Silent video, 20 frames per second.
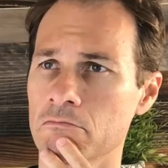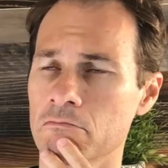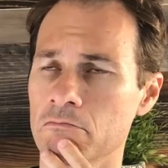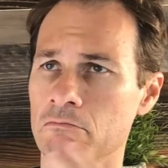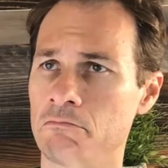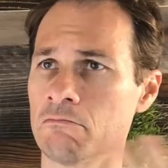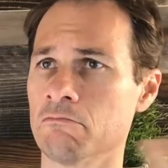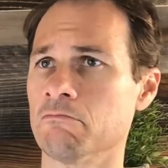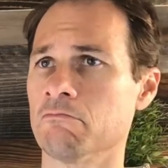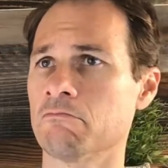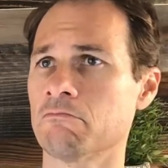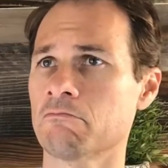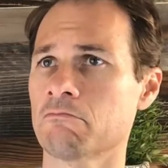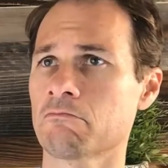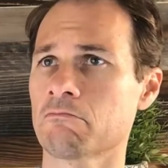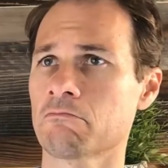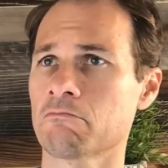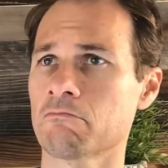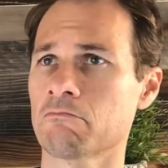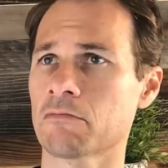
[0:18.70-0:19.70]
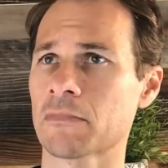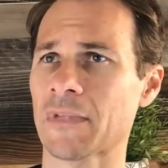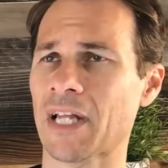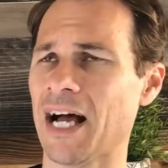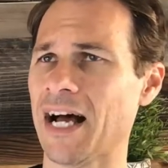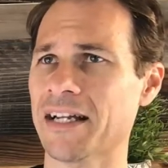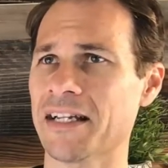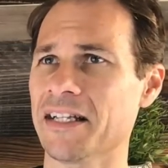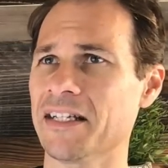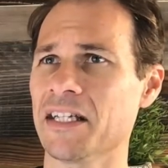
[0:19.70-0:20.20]
I
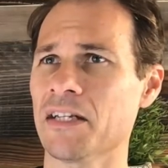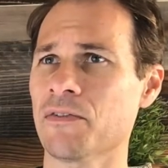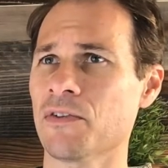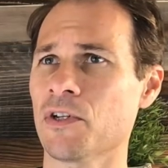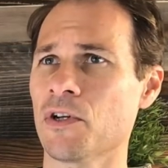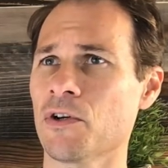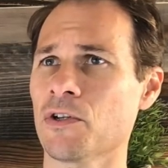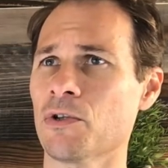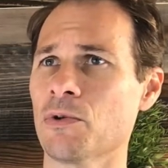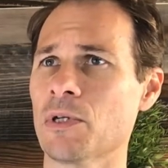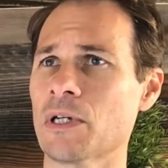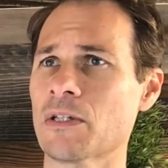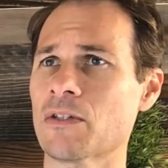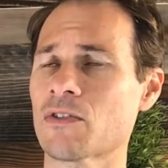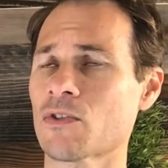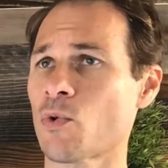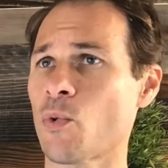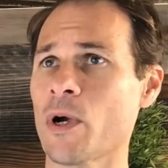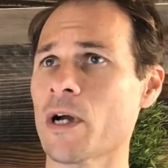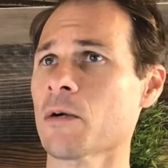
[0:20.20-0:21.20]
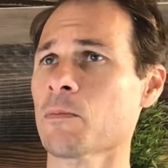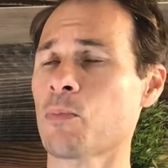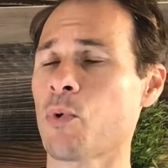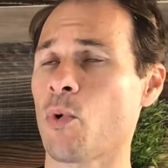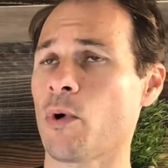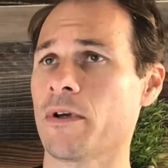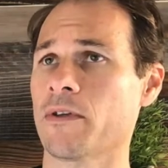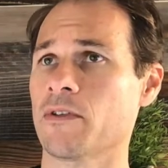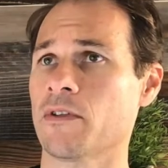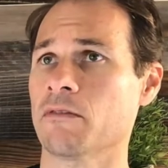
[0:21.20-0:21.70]
didn't even know you could square
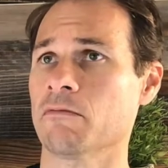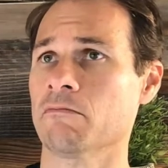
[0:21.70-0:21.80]
poison.